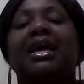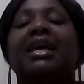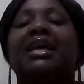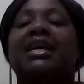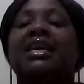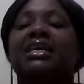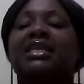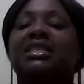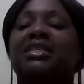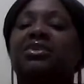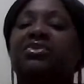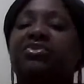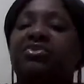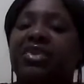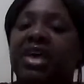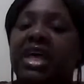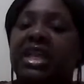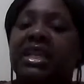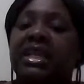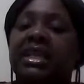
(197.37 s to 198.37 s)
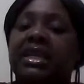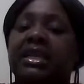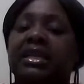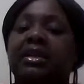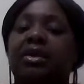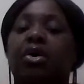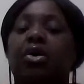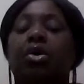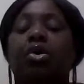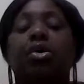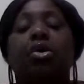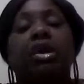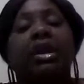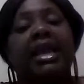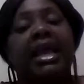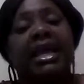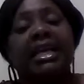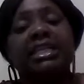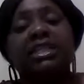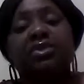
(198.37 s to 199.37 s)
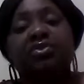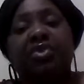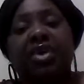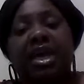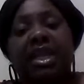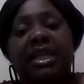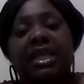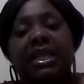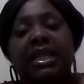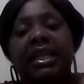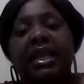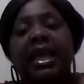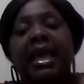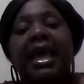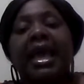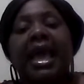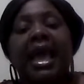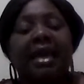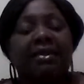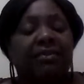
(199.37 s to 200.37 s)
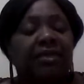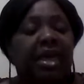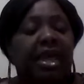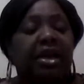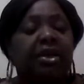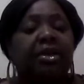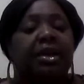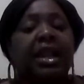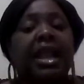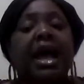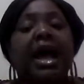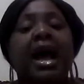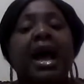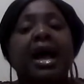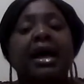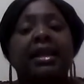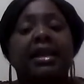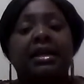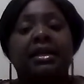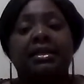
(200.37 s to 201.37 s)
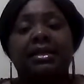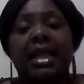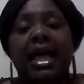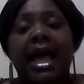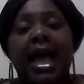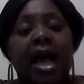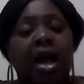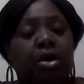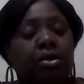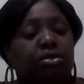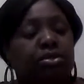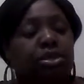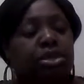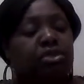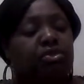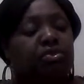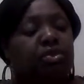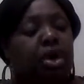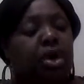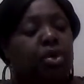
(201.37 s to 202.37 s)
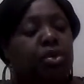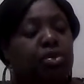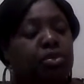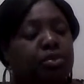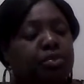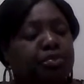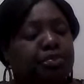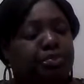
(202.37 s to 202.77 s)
is a felon or an ex-felon, and they are not allowed to vote.